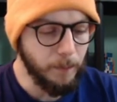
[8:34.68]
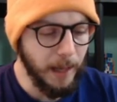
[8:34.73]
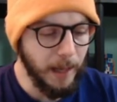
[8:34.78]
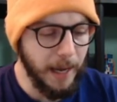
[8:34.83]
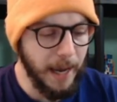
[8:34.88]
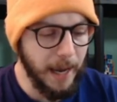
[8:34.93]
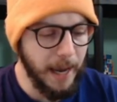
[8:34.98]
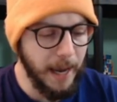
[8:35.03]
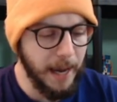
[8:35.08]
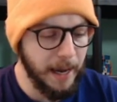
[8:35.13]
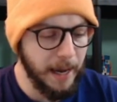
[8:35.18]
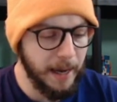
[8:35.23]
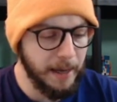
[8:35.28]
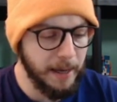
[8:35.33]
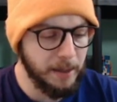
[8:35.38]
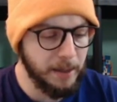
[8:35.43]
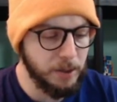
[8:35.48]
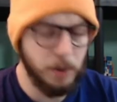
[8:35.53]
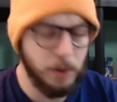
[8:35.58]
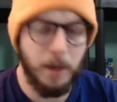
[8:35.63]

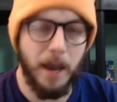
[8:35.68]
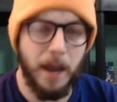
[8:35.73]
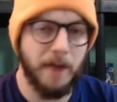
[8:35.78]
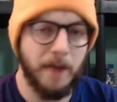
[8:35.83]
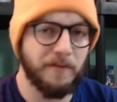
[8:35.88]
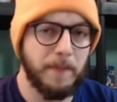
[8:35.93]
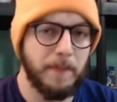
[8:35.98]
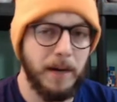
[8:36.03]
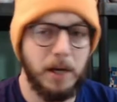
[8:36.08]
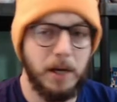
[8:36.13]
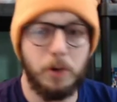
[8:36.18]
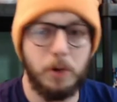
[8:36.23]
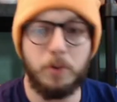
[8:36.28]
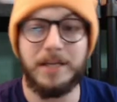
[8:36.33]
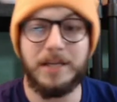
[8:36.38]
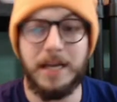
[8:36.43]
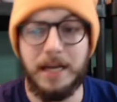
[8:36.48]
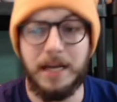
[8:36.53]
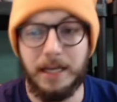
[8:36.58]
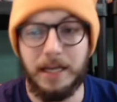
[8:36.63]
And so everybody who
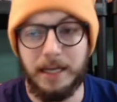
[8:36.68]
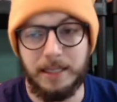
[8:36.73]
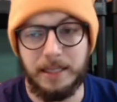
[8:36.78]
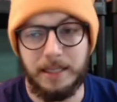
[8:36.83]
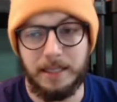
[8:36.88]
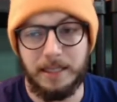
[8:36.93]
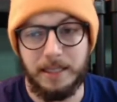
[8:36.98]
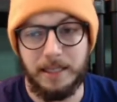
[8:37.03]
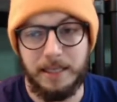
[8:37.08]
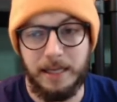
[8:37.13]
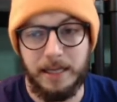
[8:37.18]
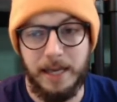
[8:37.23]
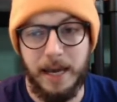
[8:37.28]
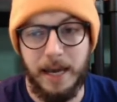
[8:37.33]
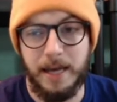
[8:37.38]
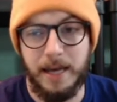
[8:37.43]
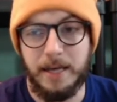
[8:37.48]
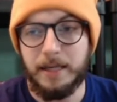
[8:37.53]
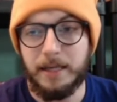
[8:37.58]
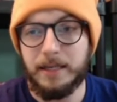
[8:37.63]
didn't get to see it
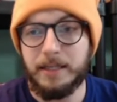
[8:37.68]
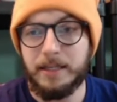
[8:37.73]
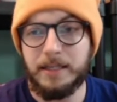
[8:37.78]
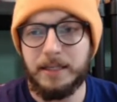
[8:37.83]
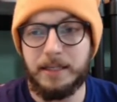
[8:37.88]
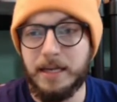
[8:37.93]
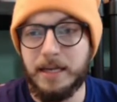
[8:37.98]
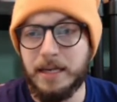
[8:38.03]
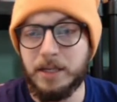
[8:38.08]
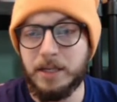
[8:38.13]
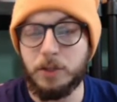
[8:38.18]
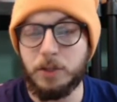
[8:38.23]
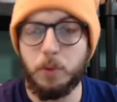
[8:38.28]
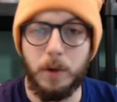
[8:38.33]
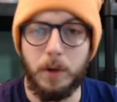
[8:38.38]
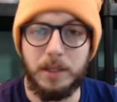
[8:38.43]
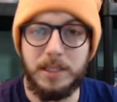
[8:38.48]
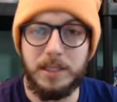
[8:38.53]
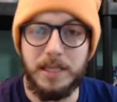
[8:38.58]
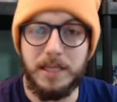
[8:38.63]
yet sees
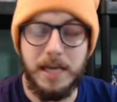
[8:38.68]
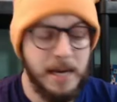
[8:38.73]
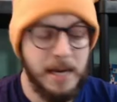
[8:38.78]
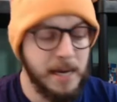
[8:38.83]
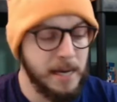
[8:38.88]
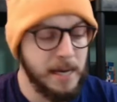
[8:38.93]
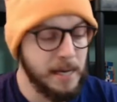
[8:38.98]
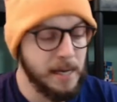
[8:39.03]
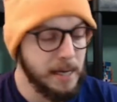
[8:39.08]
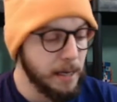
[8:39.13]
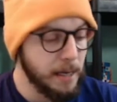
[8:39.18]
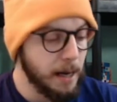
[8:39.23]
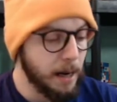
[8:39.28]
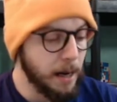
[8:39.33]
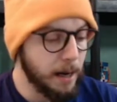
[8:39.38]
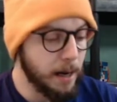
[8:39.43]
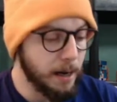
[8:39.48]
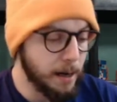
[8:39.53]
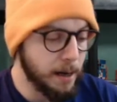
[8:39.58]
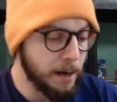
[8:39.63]
what's in it.
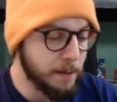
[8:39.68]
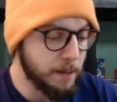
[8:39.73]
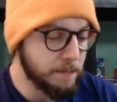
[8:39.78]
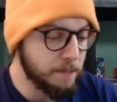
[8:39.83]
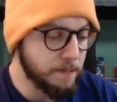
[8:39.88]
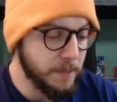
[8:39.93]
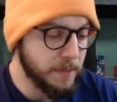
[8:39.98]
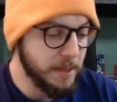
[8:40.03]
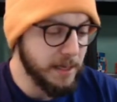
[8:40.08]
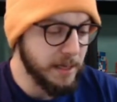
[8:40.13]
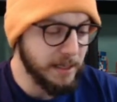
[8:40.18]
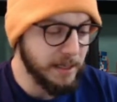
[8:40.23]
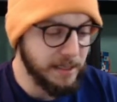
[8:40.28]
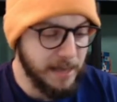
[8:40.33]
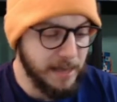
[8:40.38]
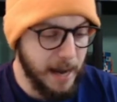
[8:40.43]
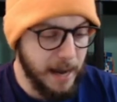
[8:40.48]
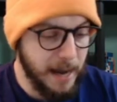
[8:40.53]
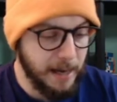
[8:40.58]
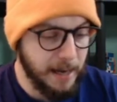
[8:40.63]
This
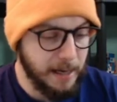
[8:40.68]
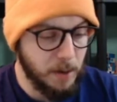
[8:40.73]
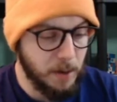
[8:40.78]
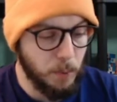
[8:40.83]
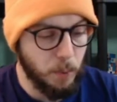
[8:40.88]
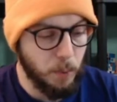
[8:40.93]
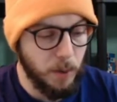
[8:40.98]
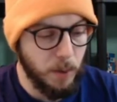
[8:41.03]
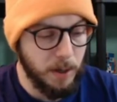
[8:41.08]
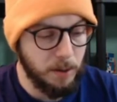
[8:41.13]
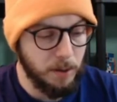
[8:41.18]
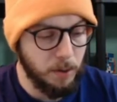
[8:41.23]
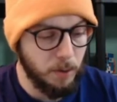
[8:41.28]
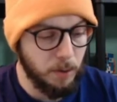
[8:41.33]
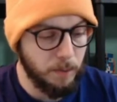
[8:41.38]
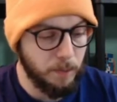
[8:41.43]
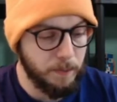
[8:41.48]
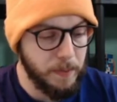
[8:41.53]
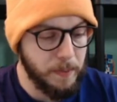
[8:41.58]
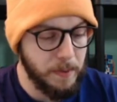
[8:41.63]
deck
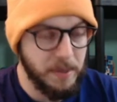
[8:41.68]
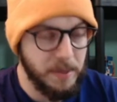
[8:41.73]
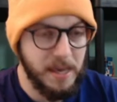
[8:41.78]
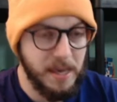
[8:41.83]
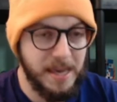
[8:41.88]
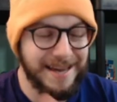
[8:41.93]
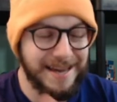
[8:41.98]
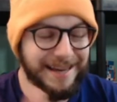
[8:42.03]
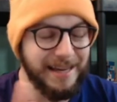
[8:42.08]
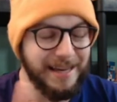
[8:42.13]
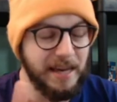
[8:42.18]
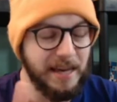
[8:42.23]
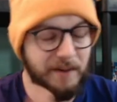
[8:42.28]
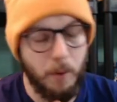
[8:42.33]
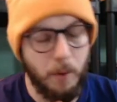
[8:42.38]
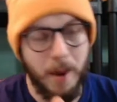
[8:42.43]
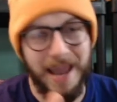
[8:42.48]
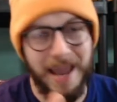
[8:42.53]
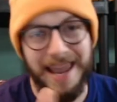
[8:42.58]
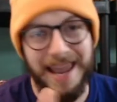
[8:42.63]
the
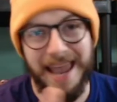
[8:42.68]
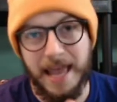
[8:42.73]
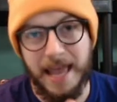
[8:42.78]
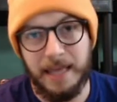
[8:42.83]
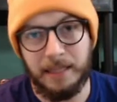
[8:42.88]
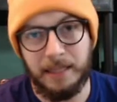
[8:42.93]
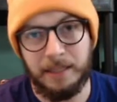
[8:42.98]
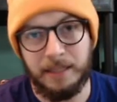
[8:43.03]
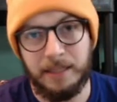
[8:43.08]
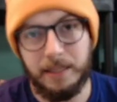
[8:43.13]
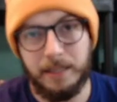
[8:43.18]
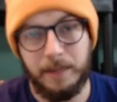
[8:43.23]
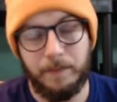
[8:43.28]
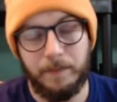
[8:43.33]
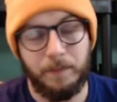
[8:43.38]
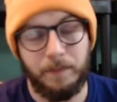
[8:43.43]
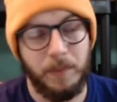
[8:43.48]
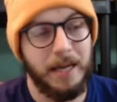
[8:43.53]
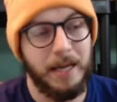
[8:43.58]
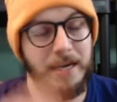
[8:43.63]
giveaway ends
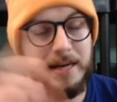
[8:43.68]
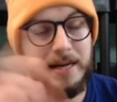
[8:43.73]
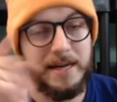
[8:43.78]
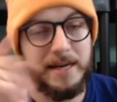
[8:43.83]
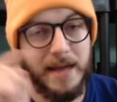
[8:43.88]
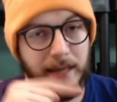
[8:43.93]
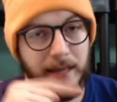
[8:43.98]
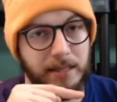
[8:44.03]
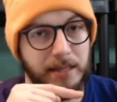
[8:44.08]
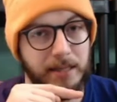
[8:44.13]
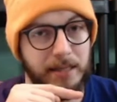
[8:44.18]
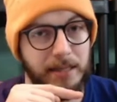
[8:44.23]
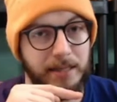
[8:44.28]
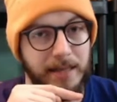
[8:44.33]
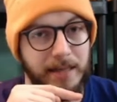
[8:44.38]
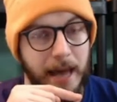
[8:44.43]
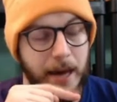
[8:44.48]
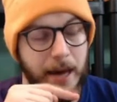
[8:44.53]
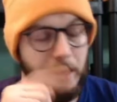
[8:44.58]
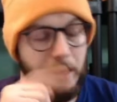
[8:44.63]
next
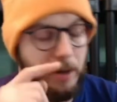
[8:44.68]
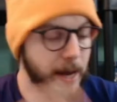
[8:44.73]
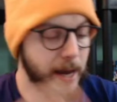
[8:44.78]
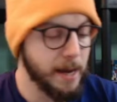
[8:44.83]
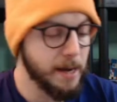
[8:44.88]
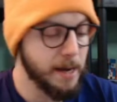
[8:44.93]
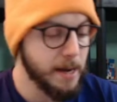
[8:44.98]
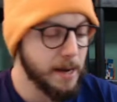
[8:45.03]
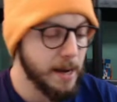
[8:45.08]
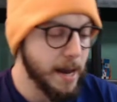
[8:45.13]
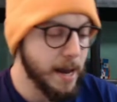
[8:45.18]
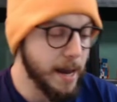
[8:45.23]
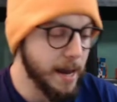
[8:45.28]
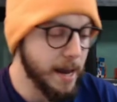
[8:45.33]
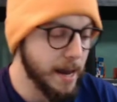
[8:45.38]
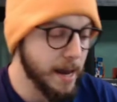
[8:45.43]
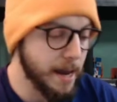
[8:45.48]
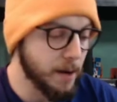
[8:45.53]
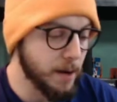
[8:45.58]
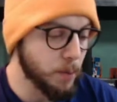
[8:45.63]
Saturday,
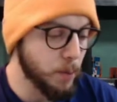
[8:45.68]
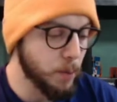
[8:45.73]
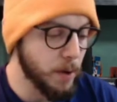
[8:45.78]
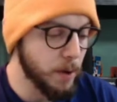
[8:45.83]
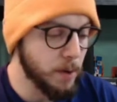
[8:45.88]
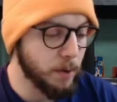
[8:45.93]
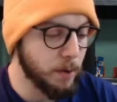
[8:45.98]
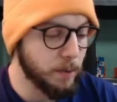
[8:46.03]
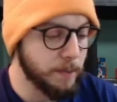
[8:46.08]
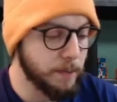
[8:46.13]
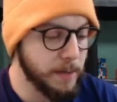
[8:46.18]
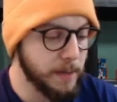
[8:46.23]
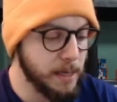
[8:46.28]
and we will